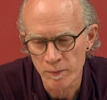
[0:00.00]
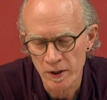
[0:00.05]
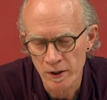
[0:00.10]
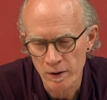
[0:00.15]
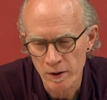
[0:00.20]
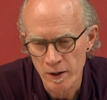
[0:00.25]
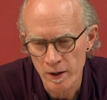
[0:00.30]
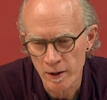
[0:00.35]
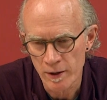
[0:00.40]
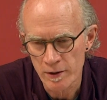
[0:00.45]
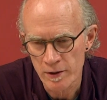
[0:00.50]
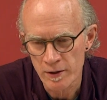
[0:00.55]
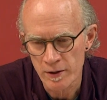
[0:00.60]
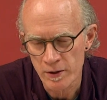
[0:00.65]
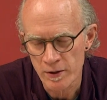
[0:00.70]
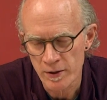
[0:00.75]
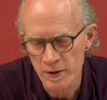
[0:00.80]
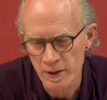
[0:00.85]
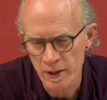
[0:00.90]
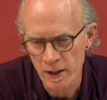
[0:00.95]
because the
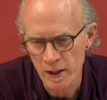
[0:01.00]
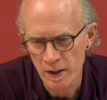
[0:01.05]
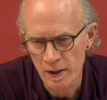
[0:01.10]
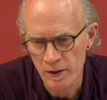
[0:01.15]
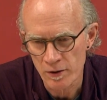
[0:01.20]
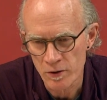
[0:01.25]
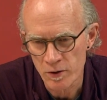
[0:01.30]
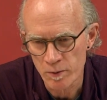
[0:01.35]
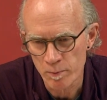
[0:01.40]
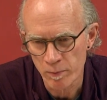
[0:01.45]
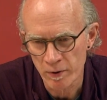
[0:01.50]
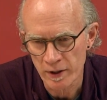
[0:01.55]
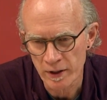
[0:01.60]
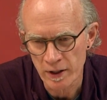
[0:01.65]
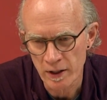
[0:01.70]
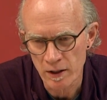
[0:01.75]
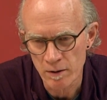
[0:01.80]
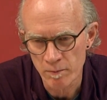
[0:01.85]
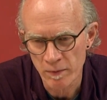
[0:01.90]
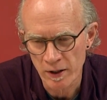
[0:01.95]
snake is spleen,